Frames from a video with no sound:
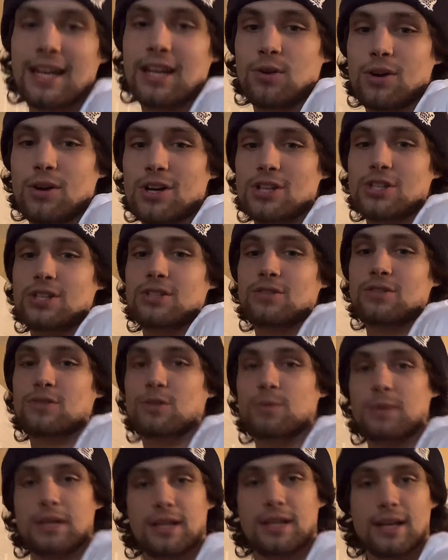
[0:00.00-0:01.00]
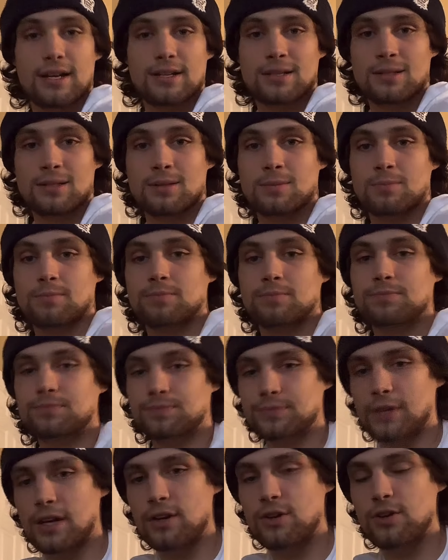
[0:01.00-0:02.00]
Any questions from you guys?
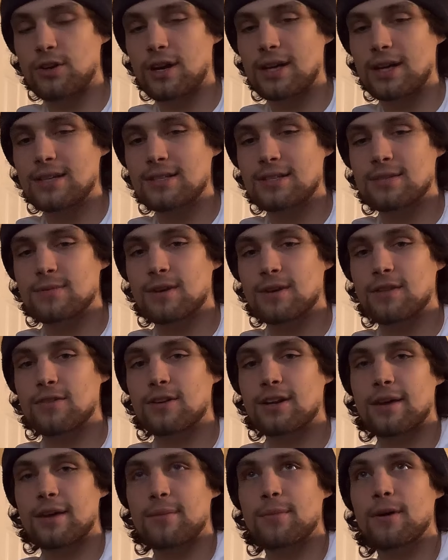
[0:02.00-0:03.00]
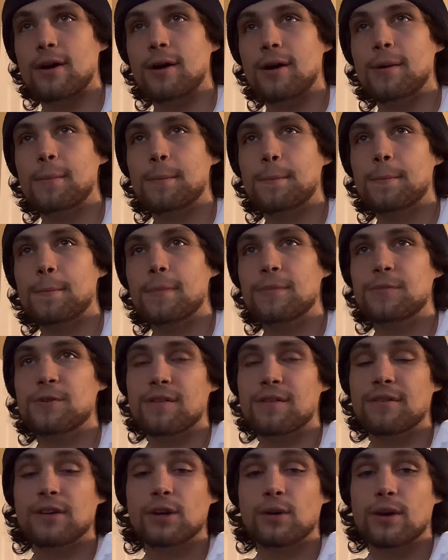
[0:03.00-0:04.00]
I know you guys see me every day, but if
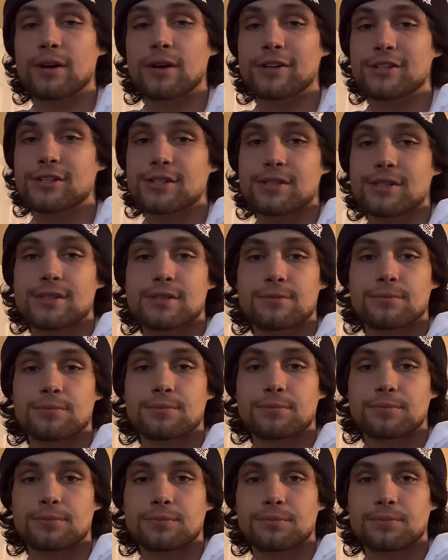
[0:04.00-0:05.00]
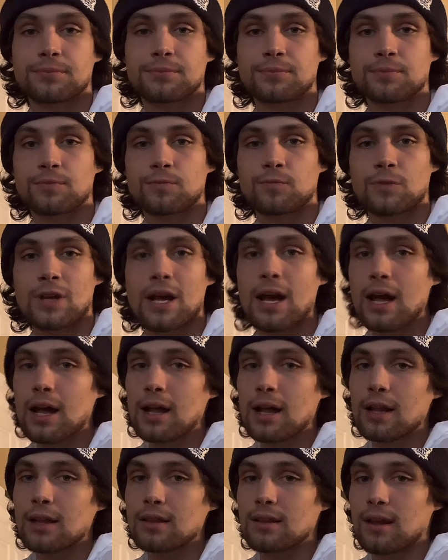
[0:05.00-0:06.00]
you have any questions,
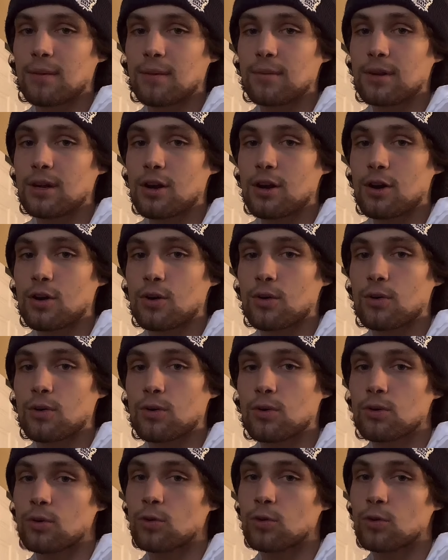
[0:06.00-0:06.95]
let me know.